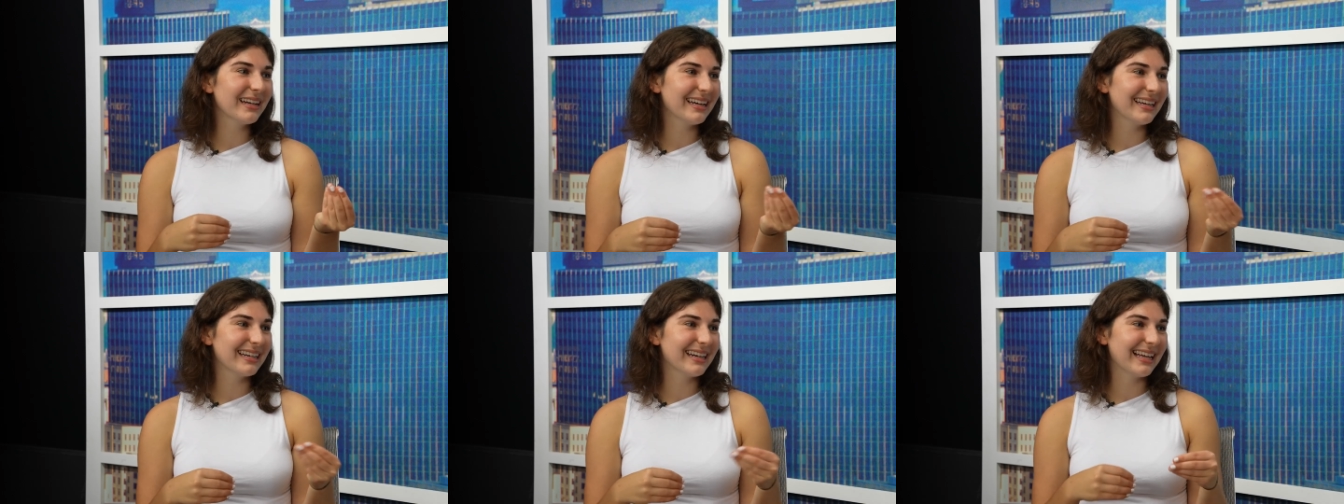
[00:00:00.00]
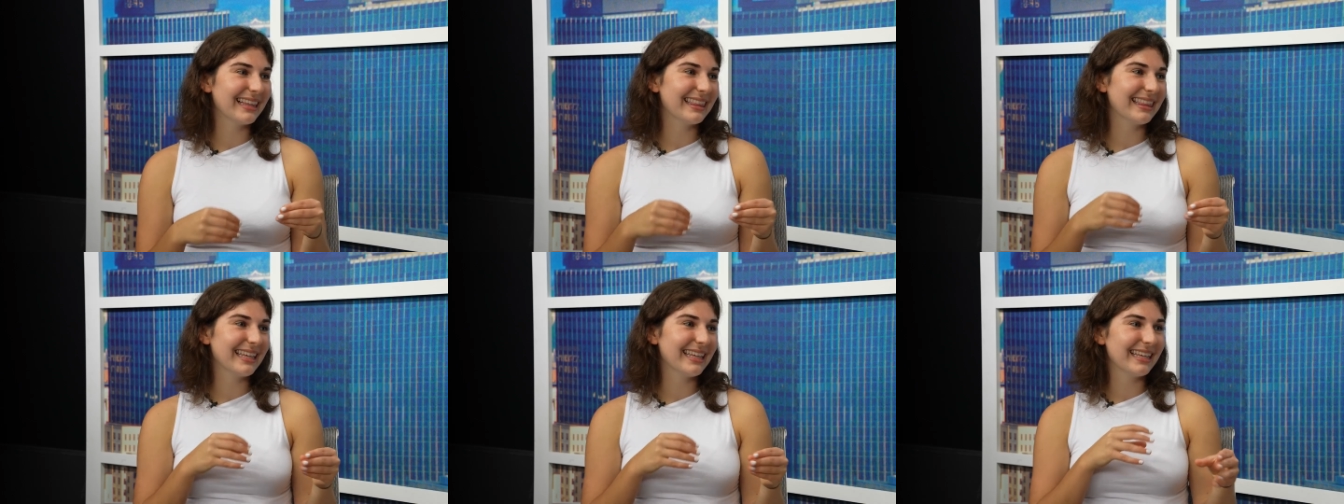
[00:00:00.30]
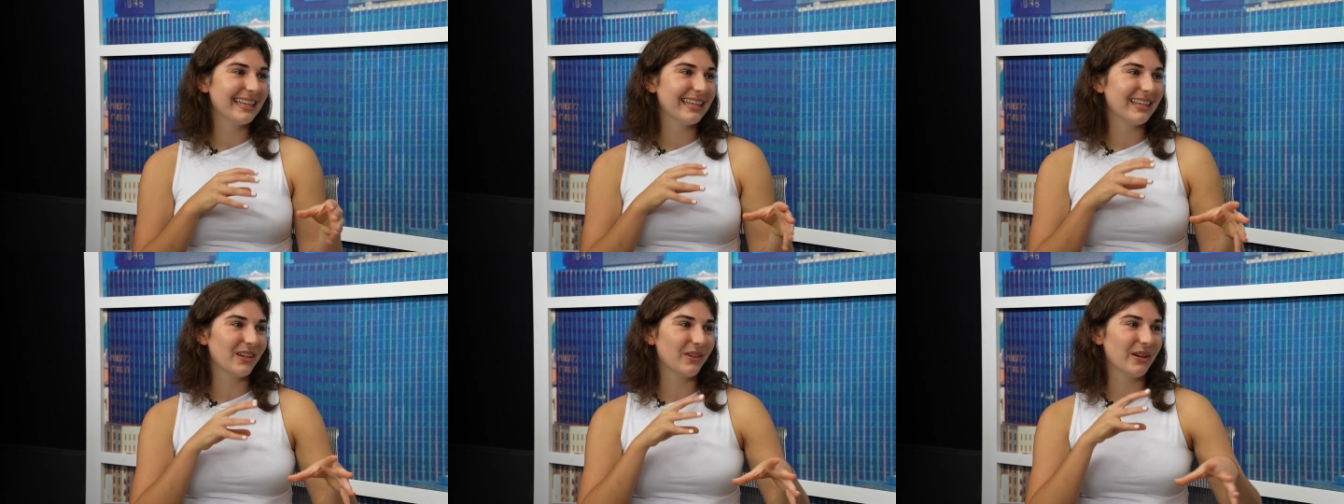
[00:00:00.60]
and I think
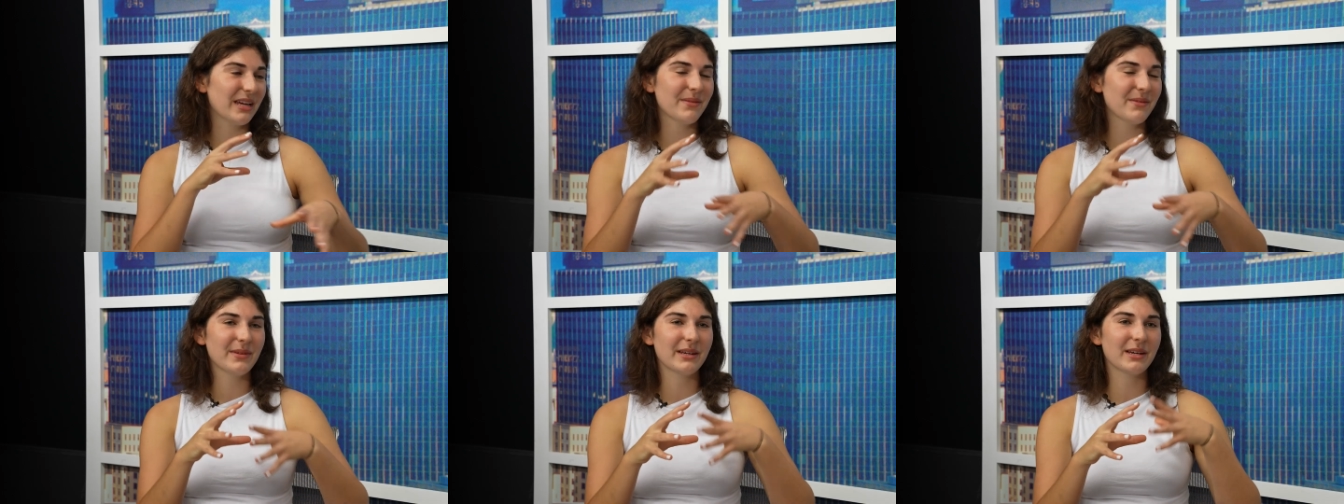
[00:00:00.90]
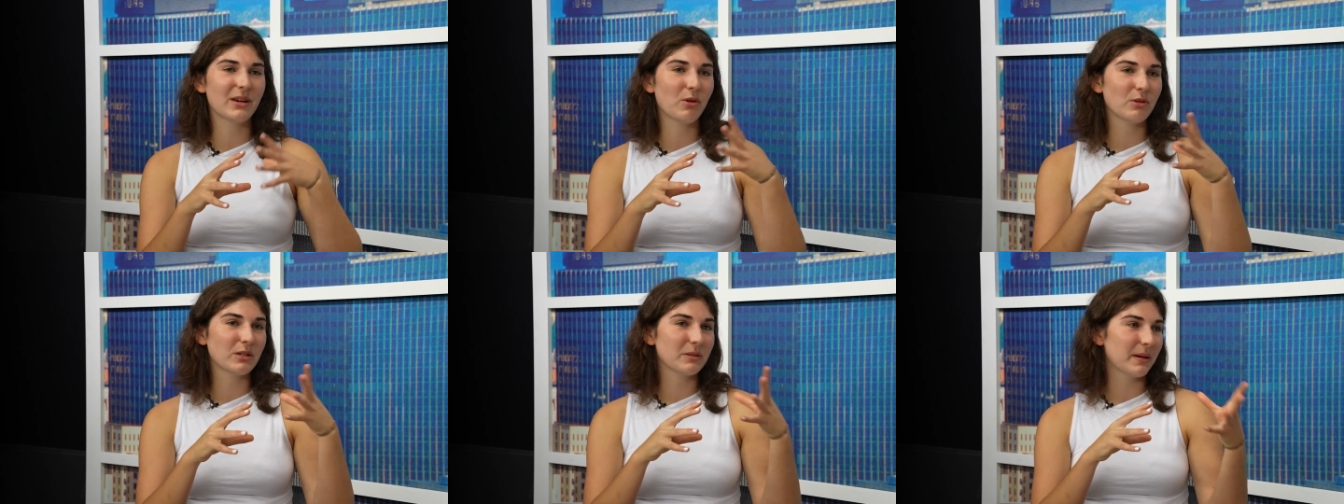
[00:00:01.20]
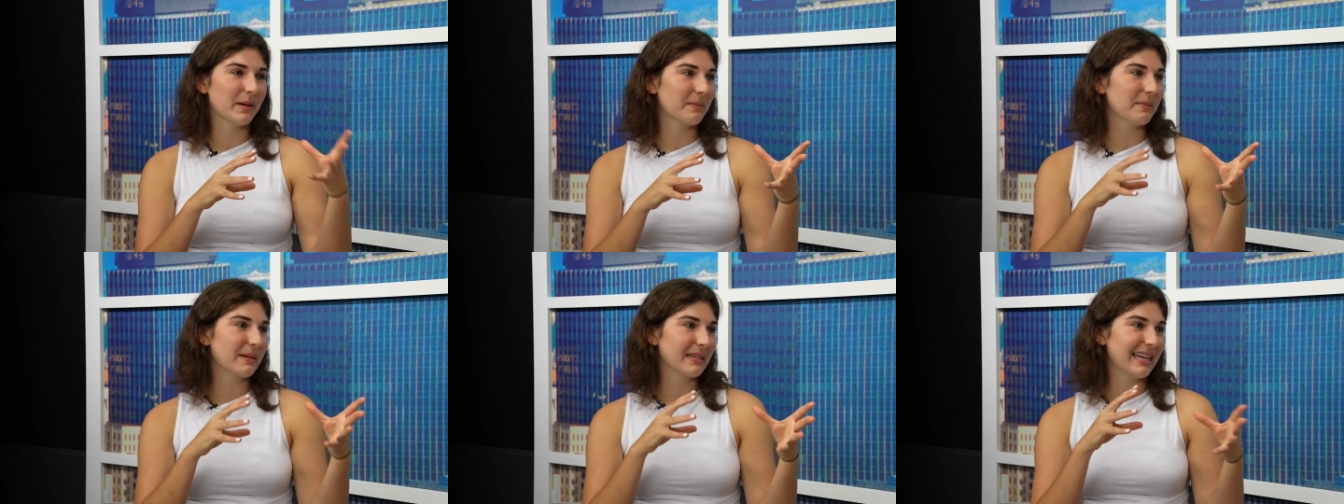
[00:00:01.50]
you know him and Coach
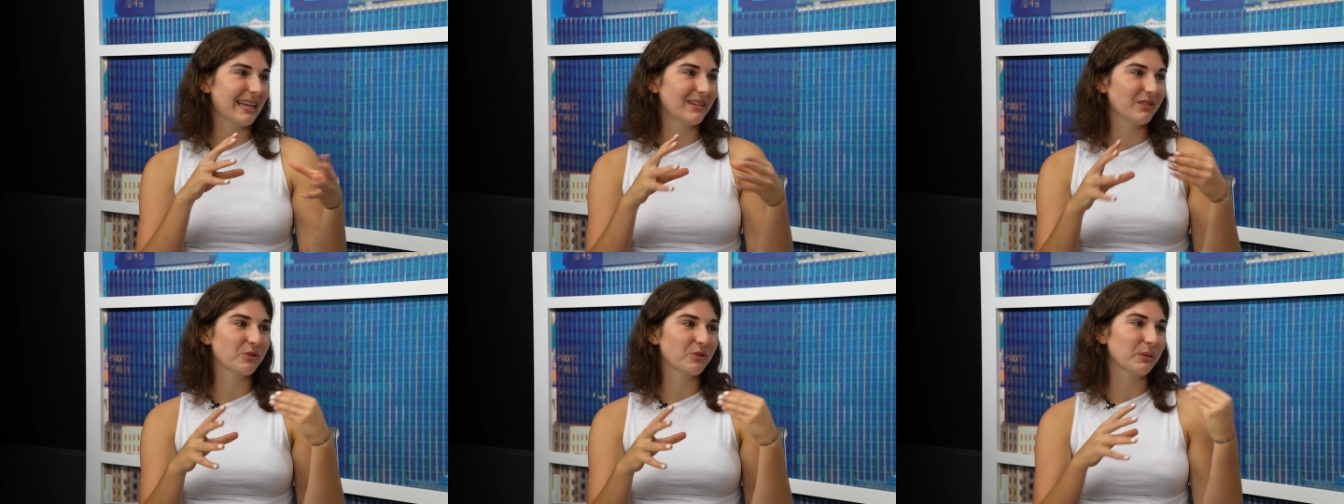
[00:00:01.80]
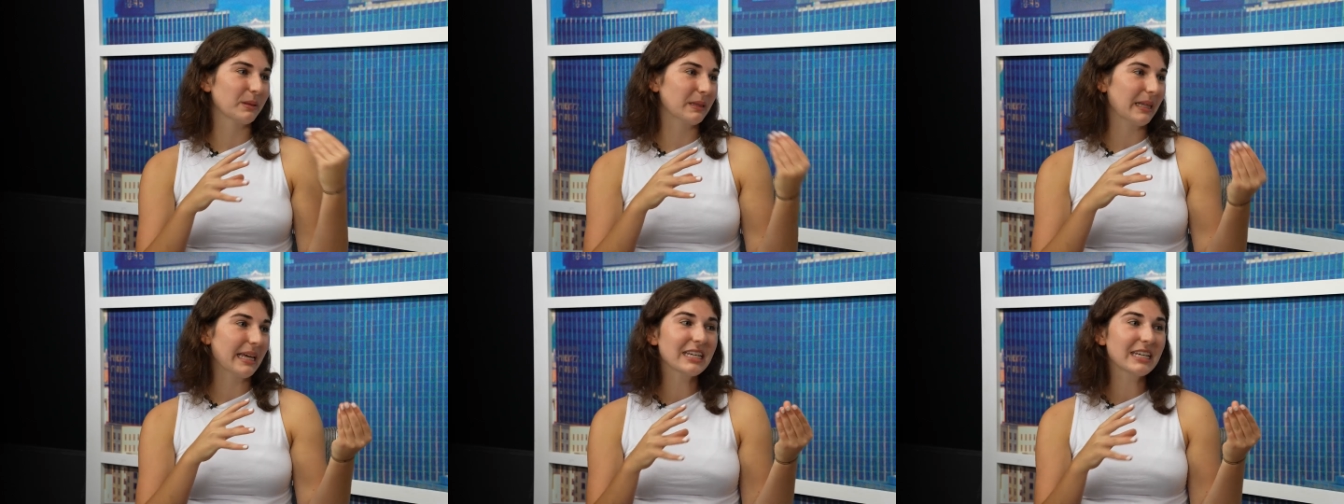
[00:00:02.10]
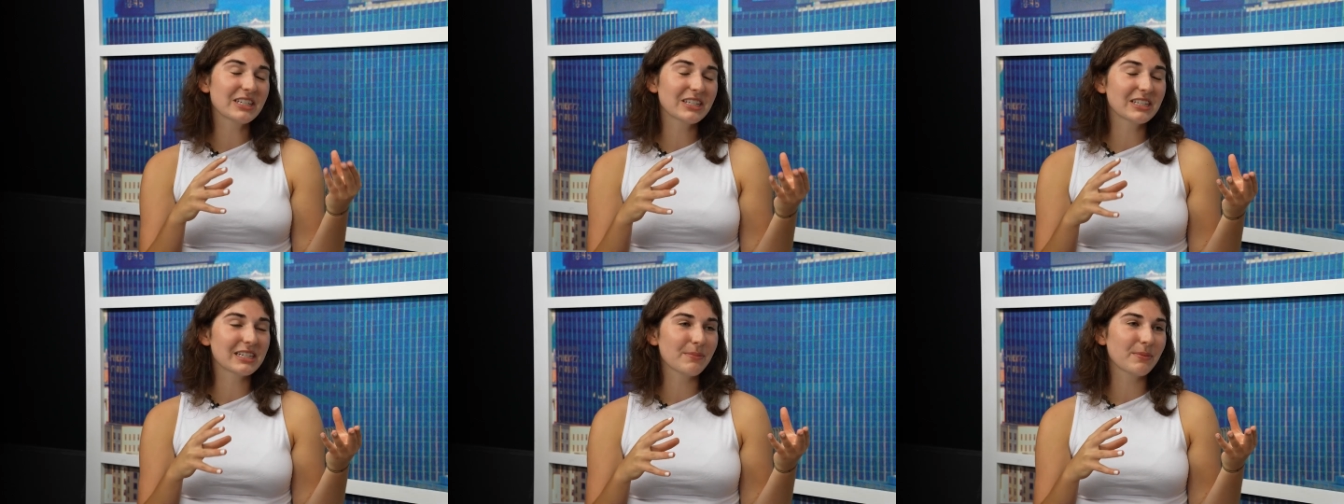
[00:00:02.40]
Mike McDaniel's
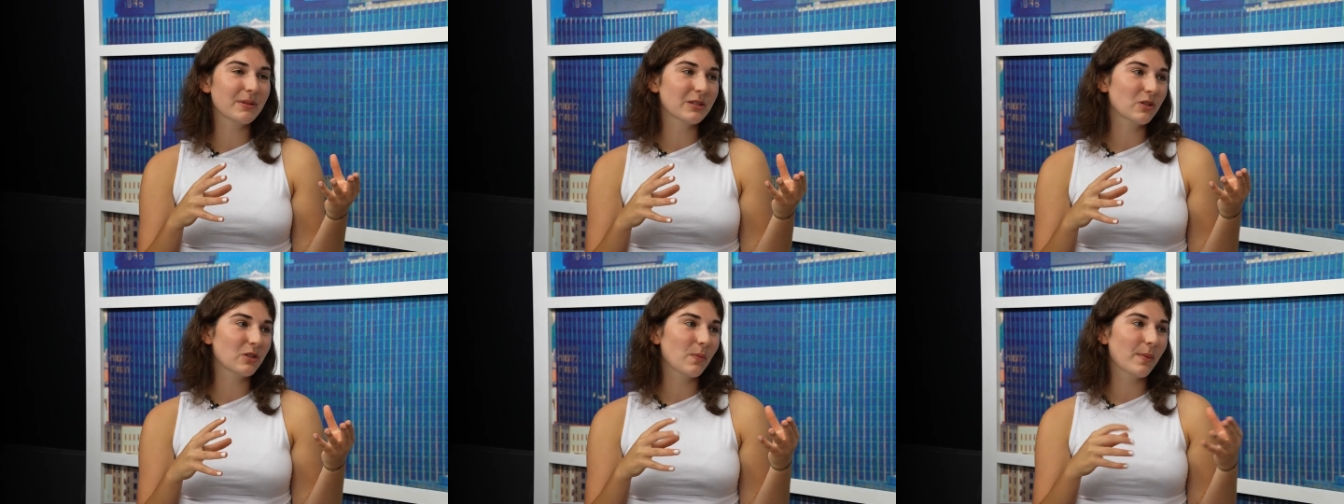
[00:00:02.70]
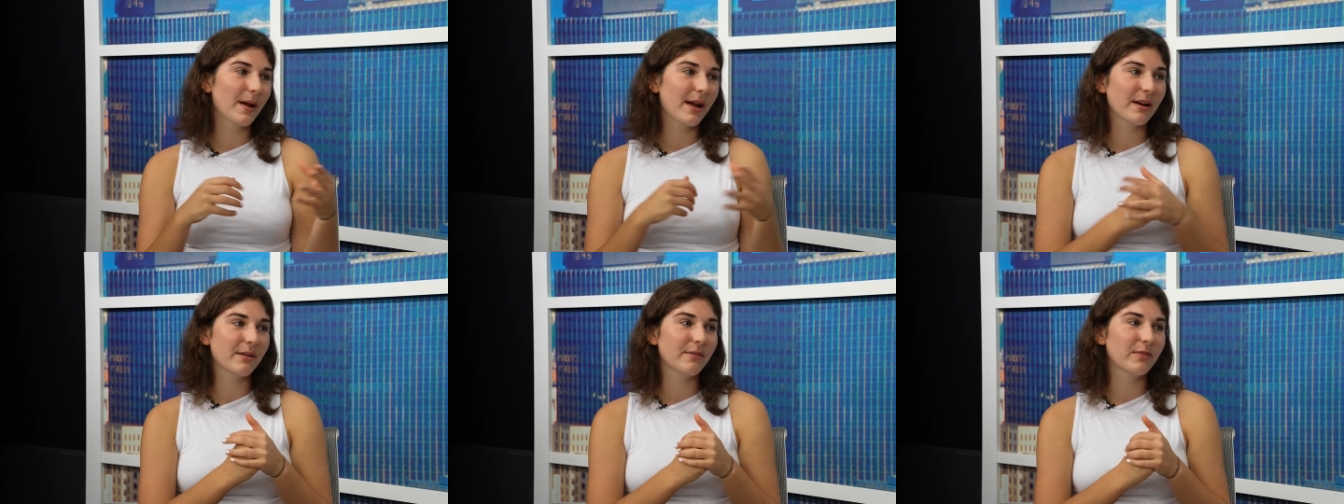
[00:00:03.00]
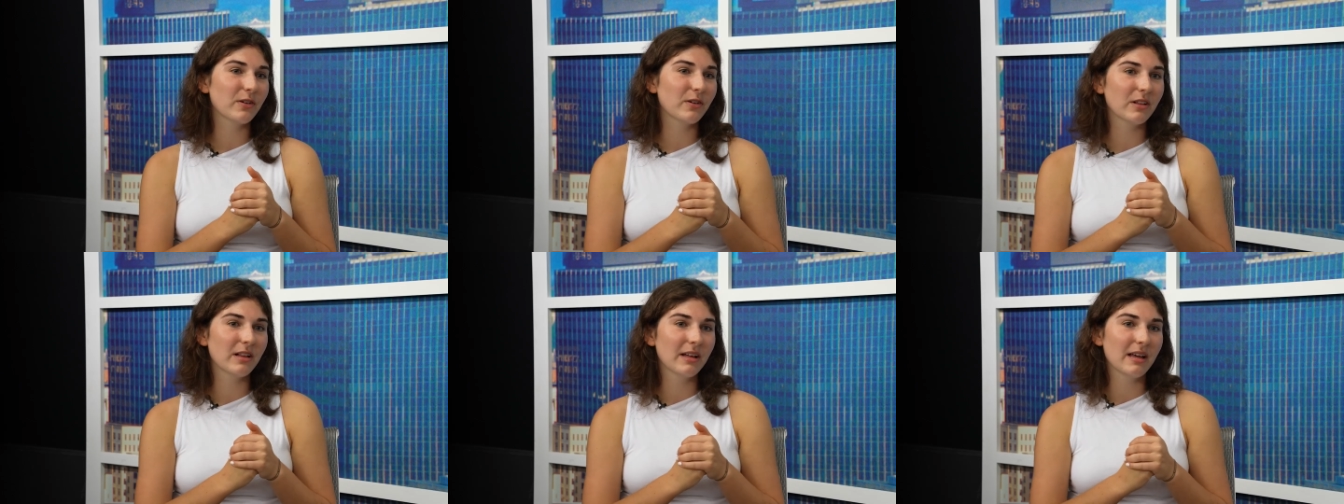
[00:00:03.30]
relationship is so
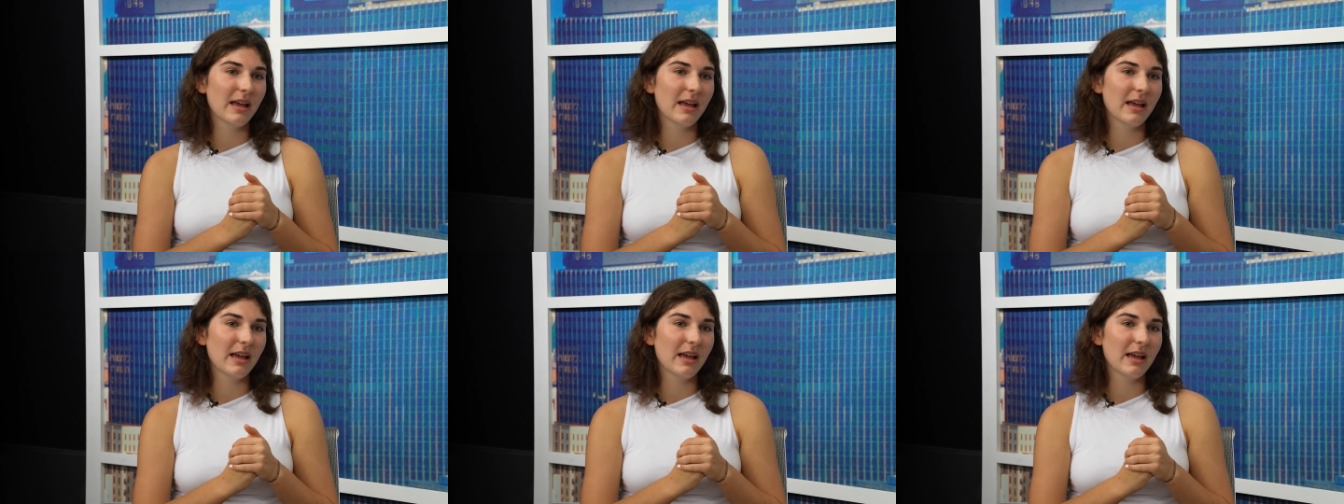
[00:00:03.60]
powerful.